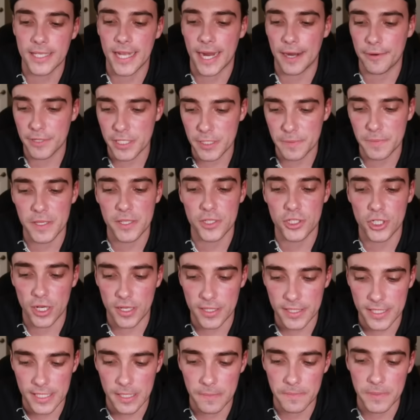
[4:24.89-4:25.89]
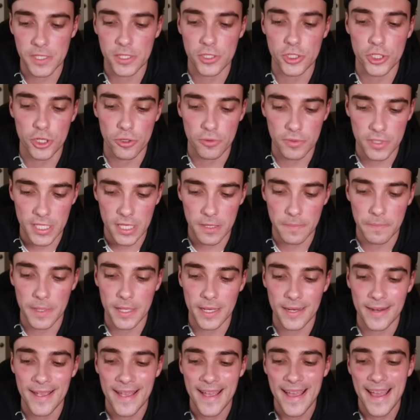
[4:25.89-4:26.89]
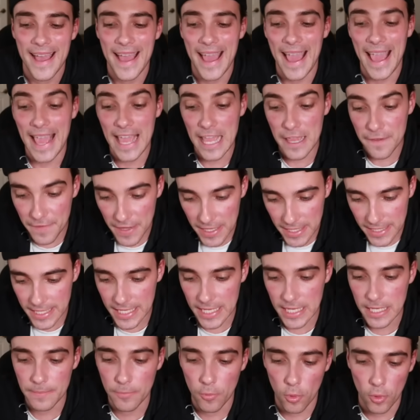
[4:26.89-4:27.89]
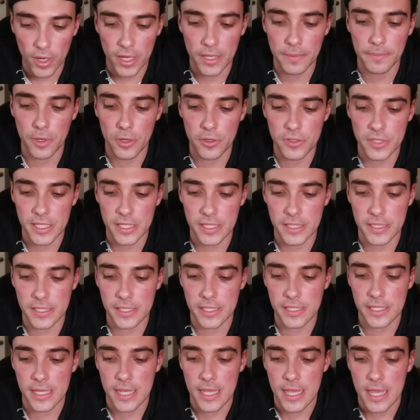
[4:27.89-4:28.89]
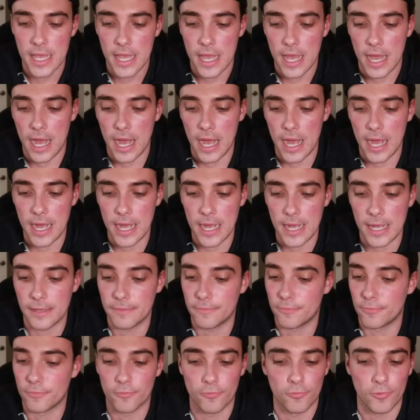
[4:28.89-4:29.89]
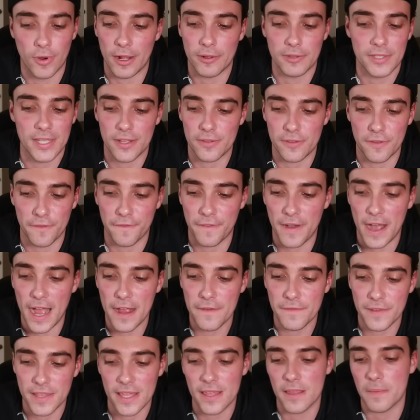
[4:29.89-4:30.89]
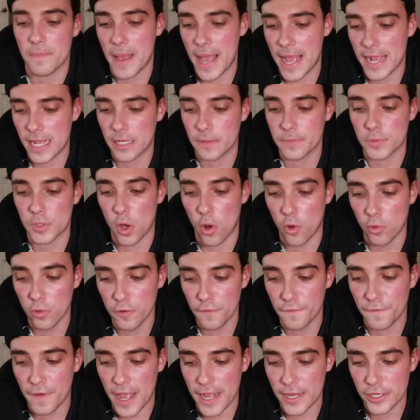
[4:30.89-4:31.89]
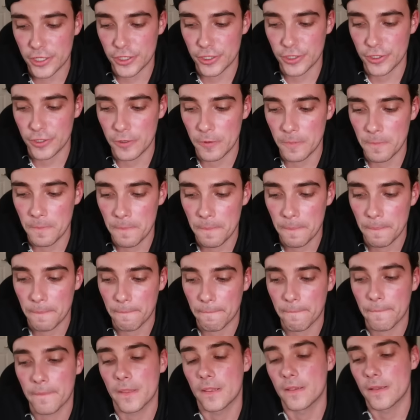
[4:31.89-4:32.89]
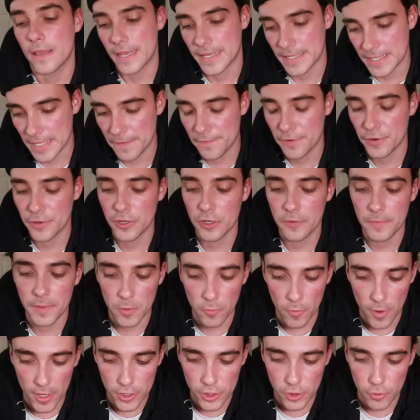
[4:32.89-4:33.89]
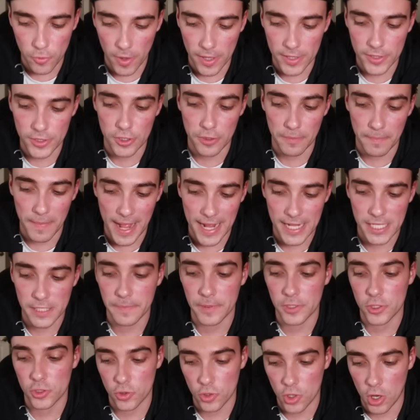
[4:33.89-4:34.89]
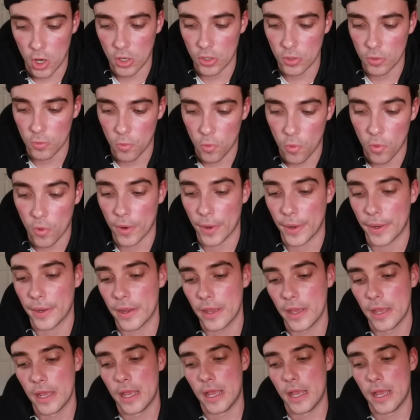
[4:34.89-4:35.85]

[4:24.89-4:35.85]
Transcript: Tyron Smith, John Simpson, Joe Tippmann, AVT, Morgan Moses, rounds out the 5, and then the backups, Olufashinu, Xavier Newman, Wes Schweitzer, Max Mitchell, Carter Warren.